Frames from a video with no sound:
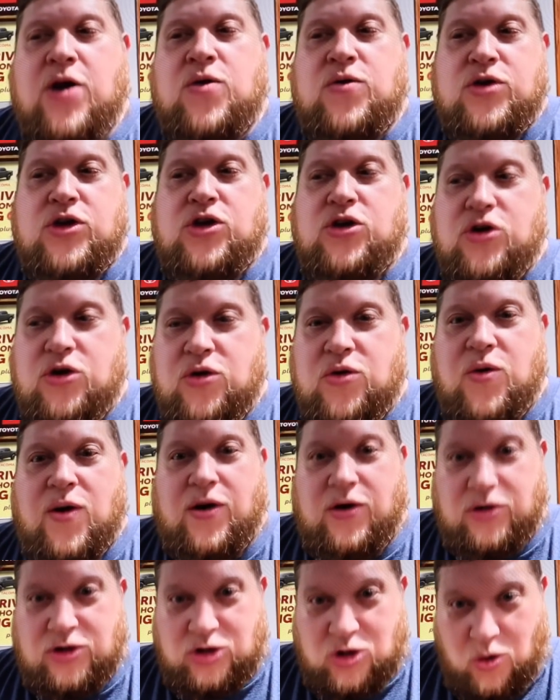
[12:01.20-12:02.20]
don't
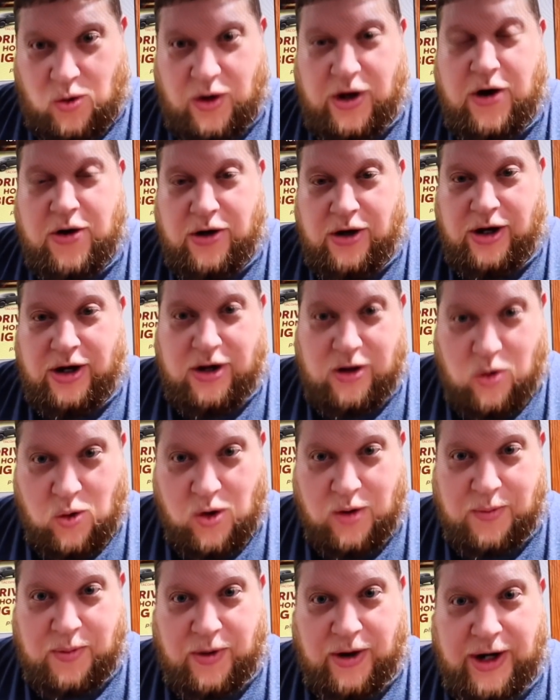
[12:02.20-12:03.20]
you, Toyota
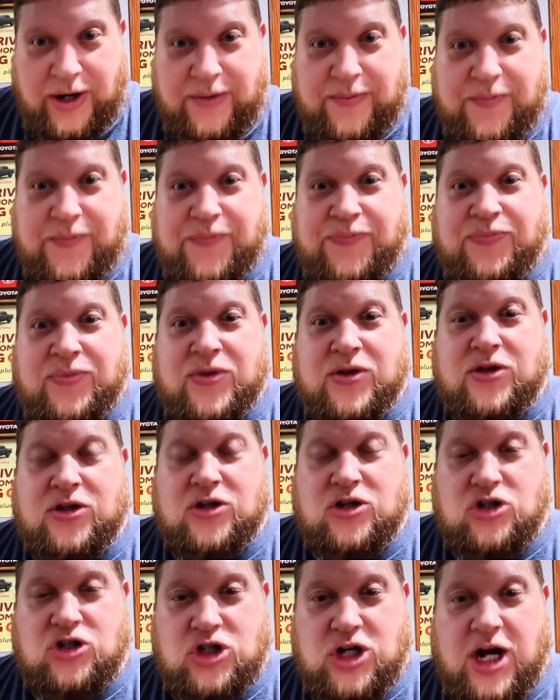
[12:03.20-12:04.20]
corporate,
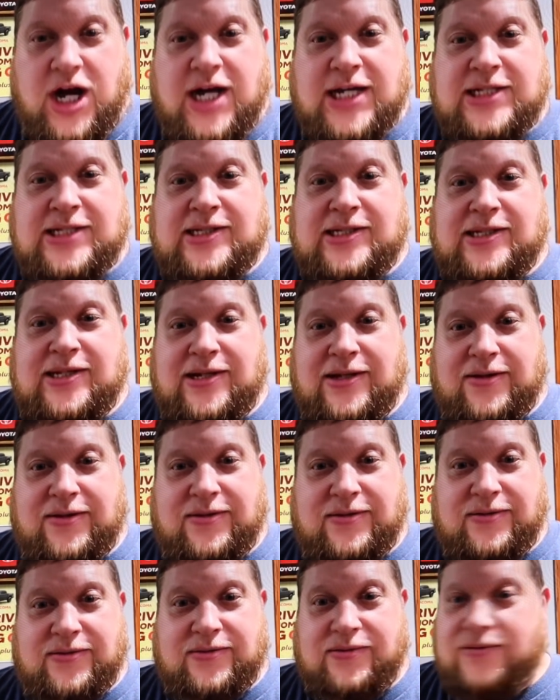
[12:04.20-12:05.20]
just
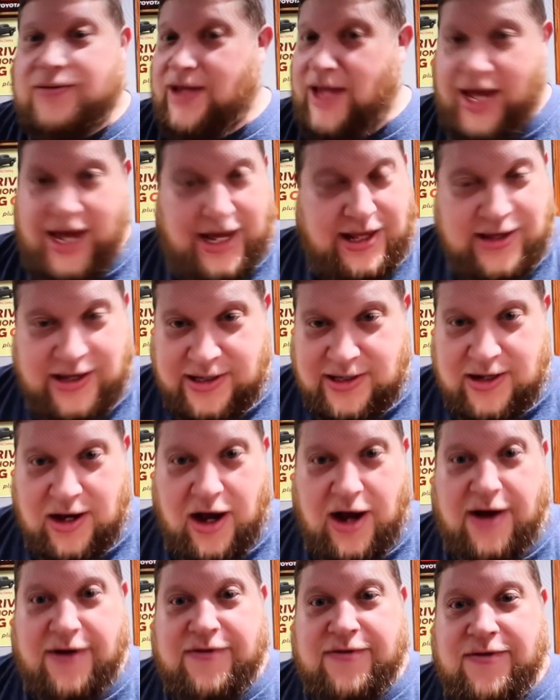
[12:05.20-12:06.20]
head this
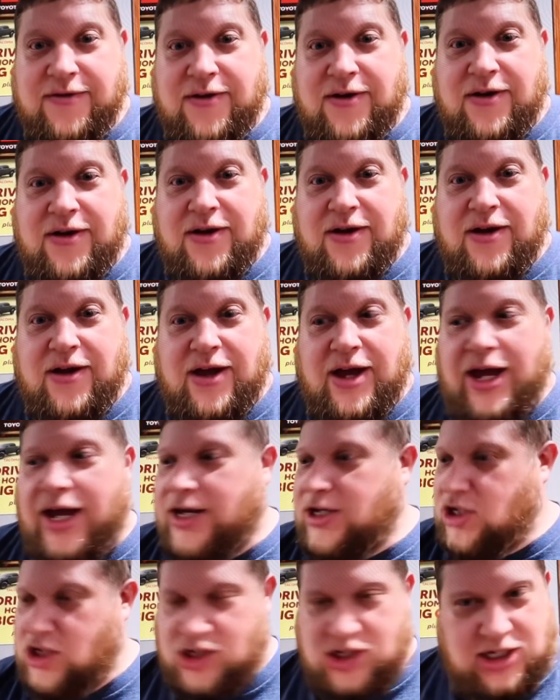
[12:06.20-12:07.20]
off
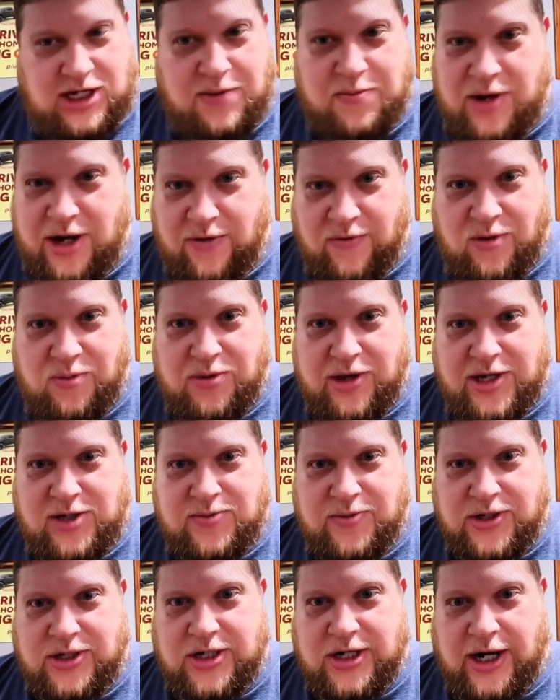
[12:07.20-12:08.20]
and just send me a
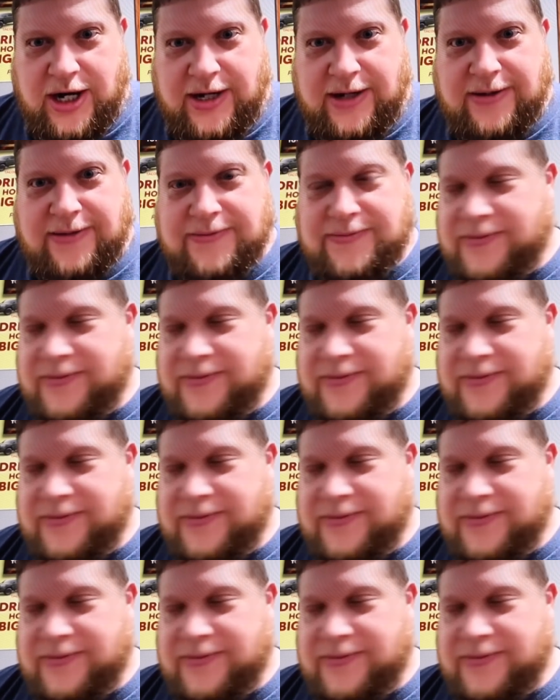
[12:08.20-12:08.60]
replacement truck?